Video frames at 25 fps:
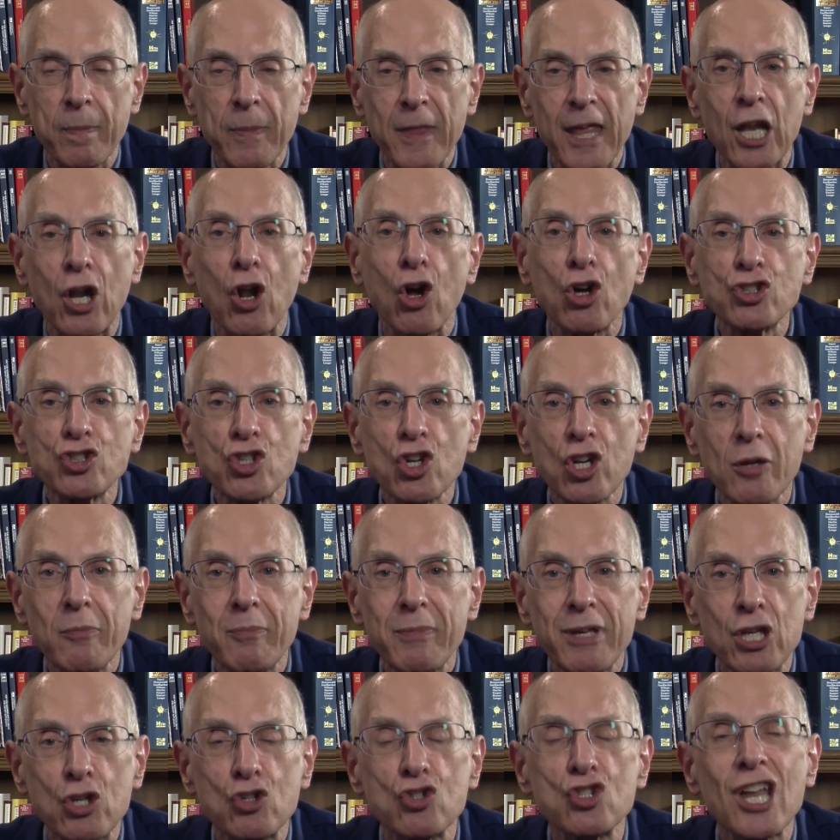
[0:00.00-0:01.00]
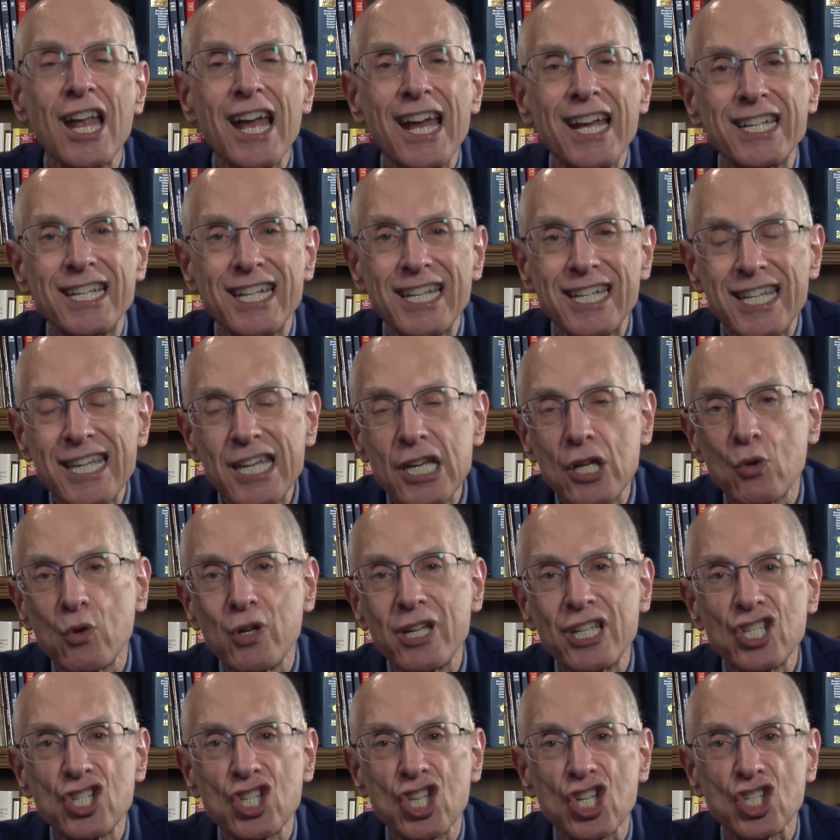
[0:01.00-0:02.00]
It also can be used to
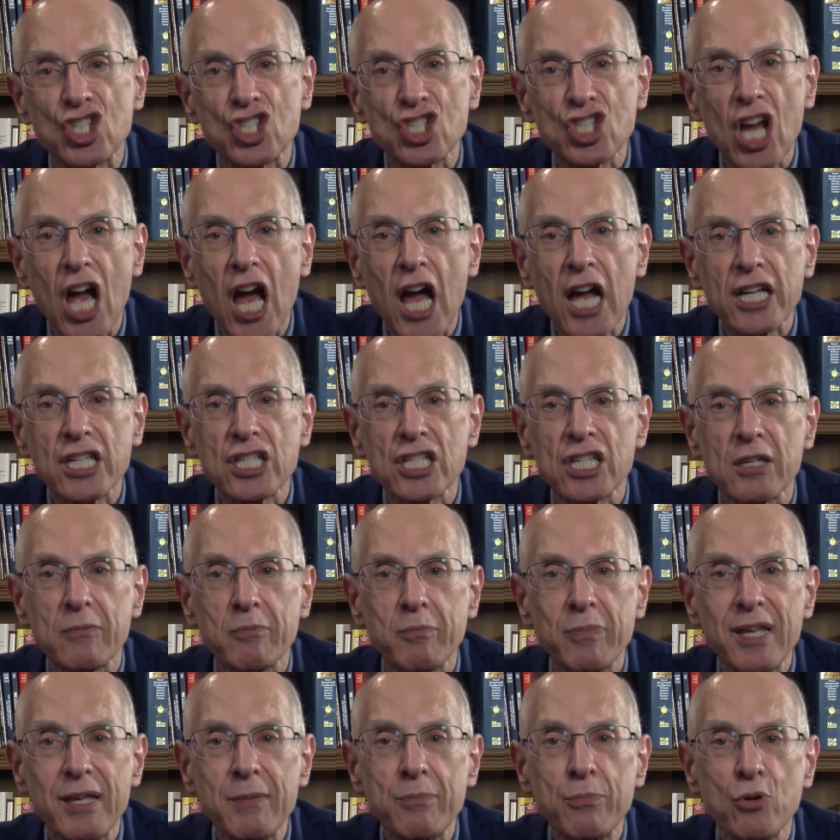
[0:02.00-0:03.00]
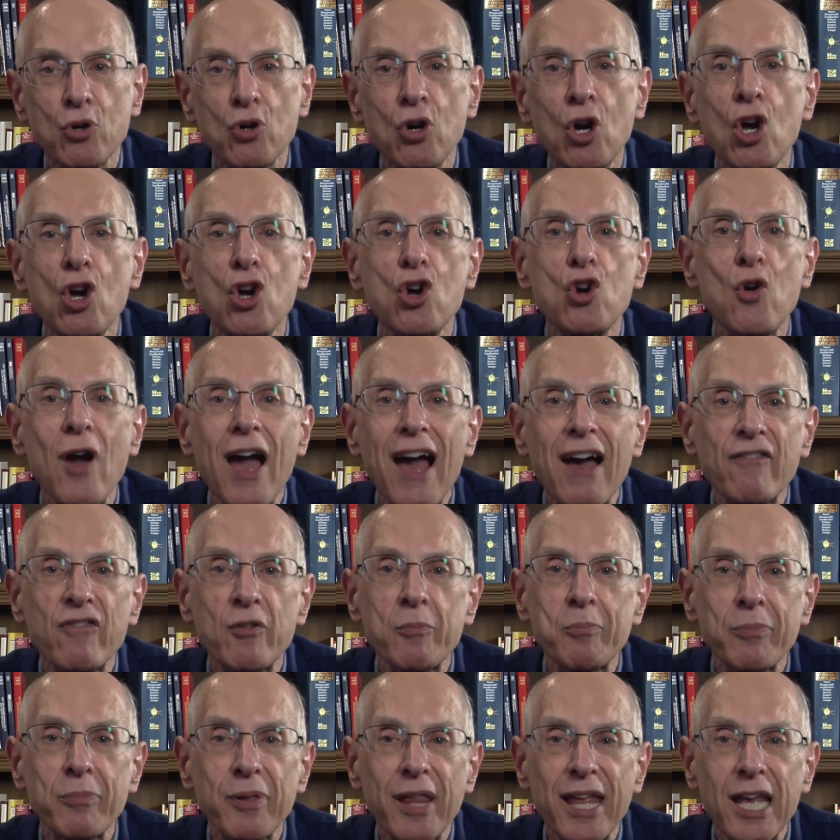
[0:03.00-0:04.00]
decrease the shocks in people who have
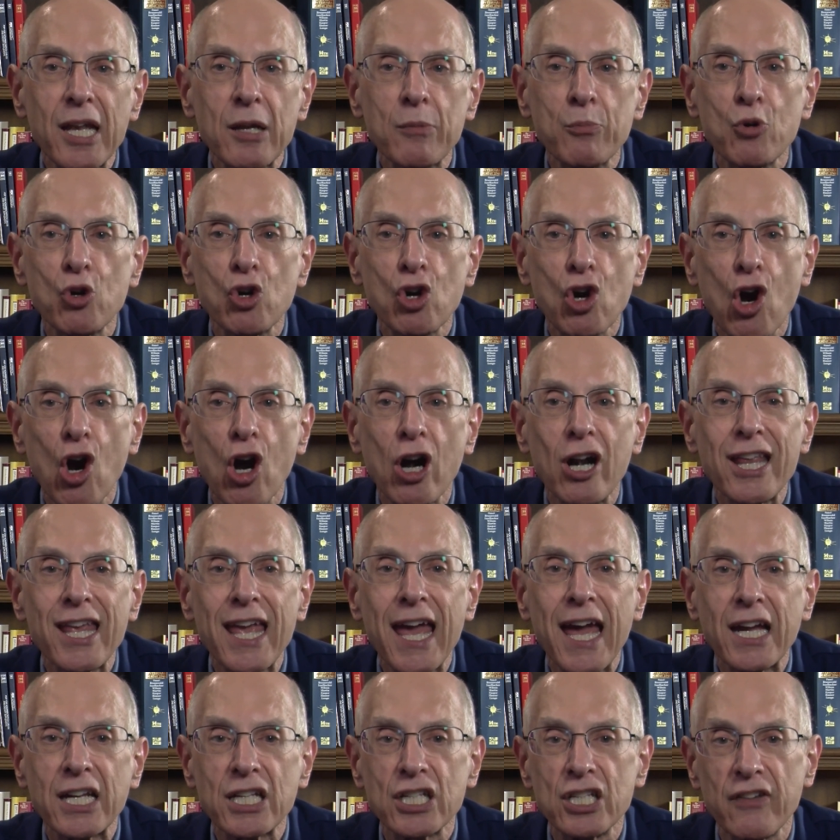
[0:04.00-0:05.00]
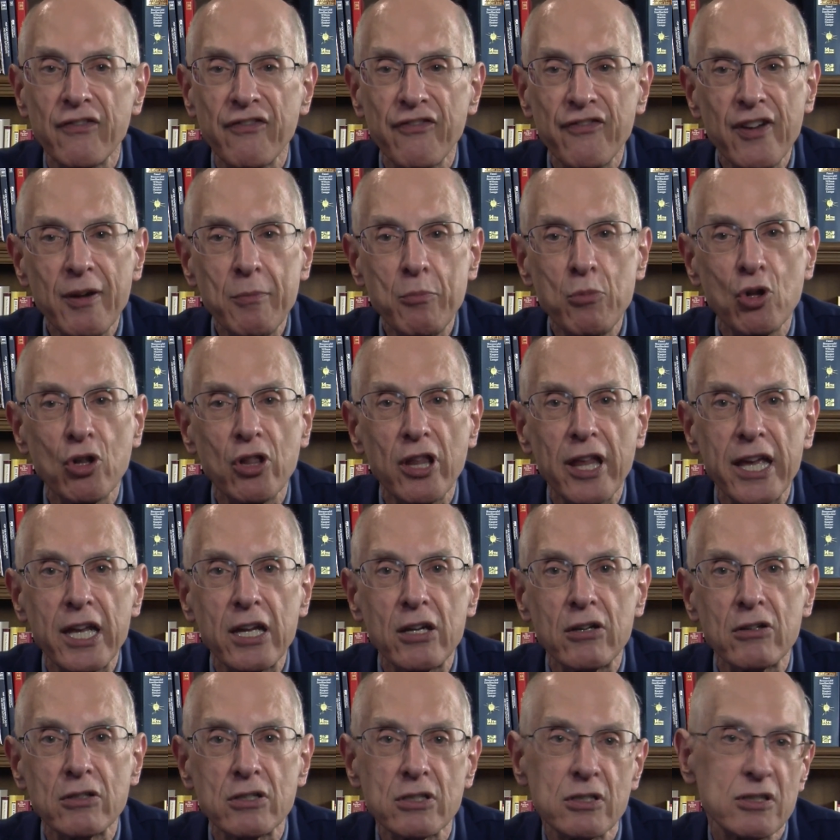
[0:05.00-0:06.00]
implantable cardiac
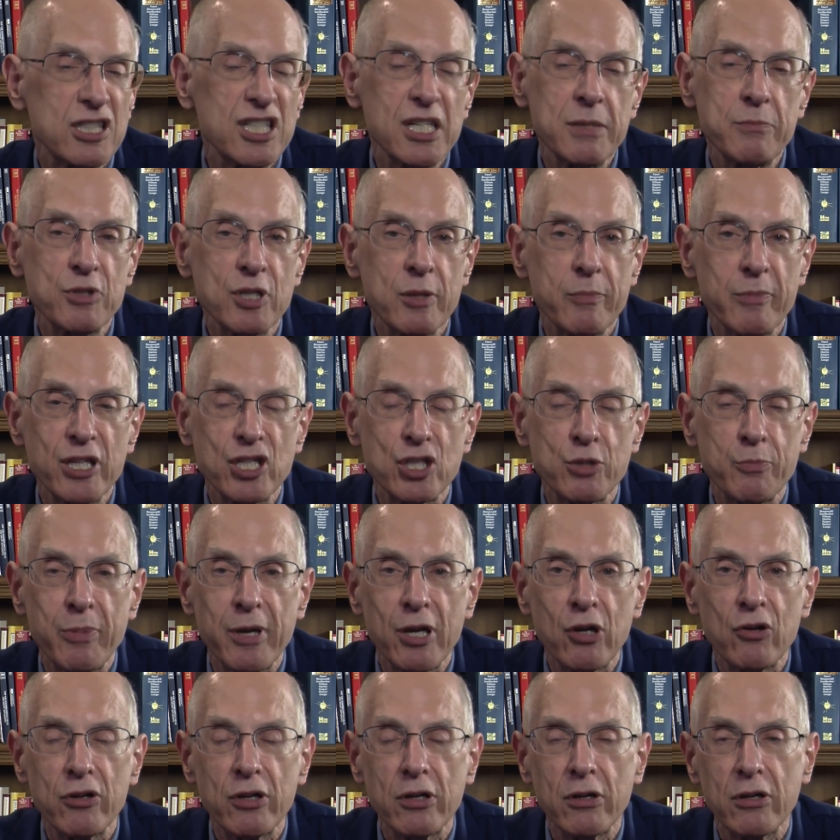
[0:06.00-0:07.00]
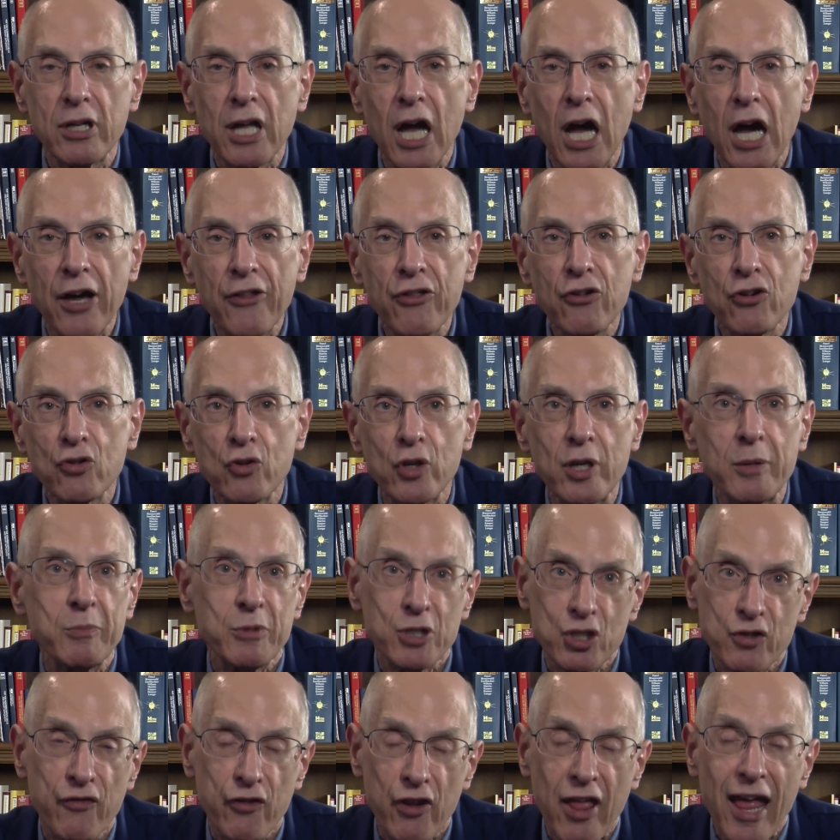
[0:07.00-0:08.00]
defibrillators. It seems to be superior to other
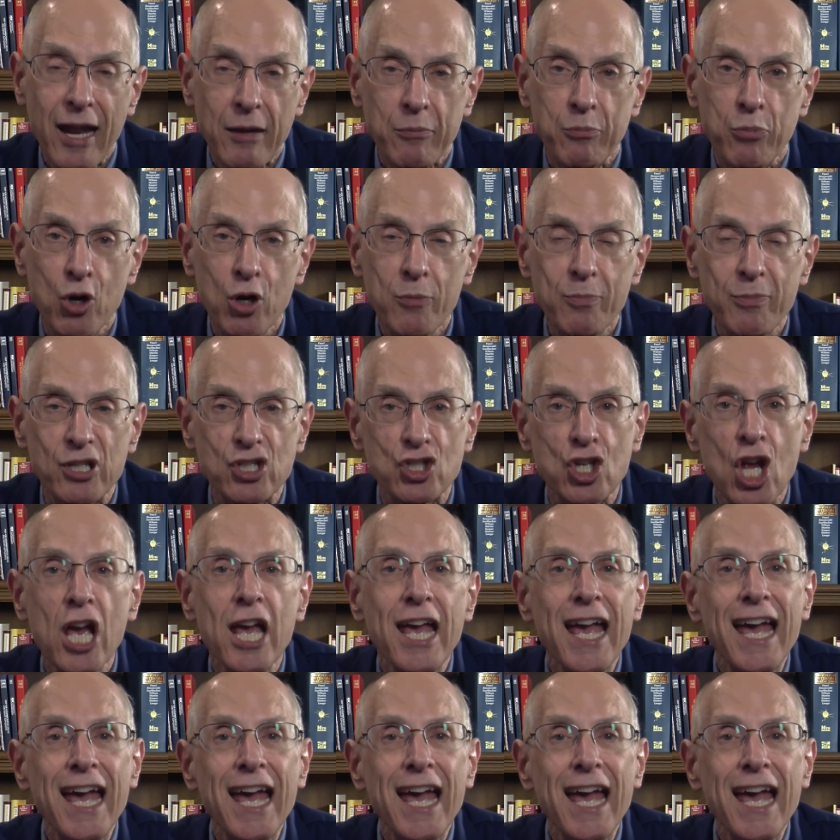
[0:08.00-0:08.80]
treatments for that purpose.